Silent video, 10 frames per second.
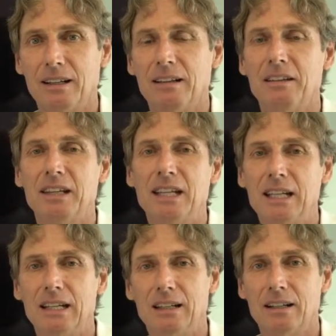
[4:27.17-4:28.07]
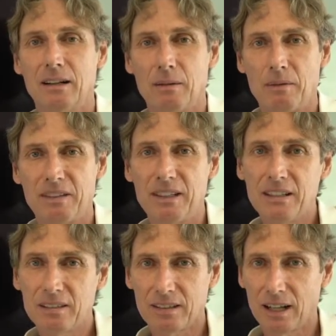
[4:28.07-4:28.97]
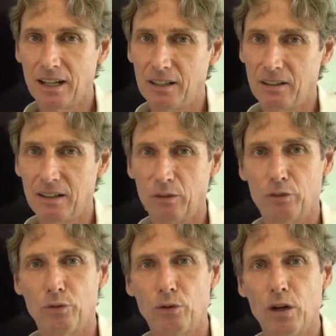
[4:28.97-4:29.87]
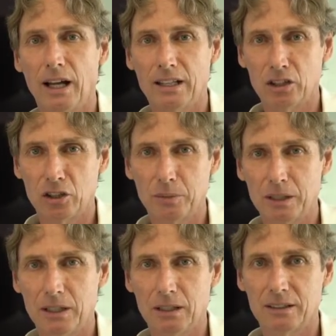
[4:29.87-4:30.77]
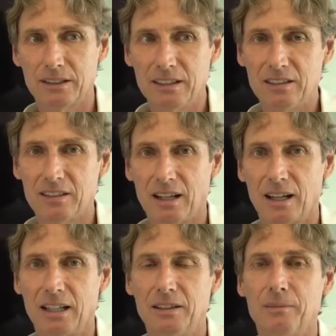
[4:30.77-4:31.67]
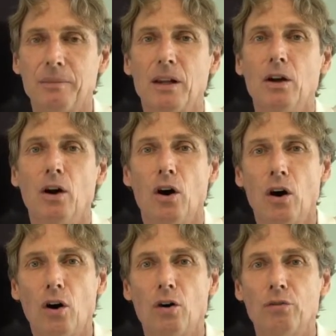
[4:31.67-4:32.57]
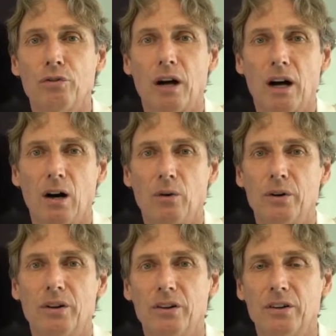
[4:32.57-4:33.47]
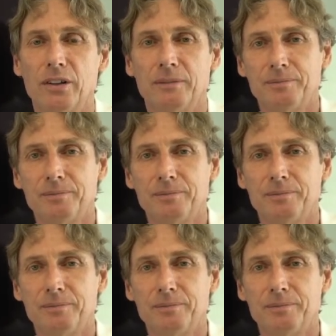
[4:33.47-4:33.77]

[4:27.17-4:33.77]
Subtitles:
the design, the full anatomical design of our